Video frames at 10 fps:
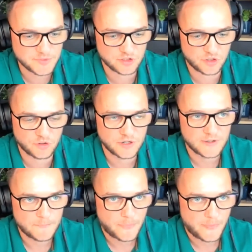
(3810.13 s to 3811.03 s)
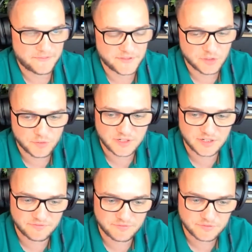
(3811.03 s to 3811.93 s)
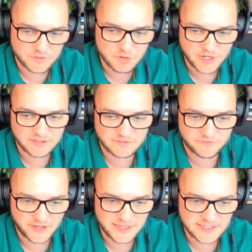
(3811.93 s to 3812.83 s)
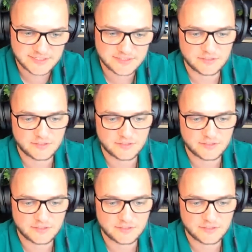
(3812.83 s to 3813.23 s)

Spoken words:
So I think we're in a great phase,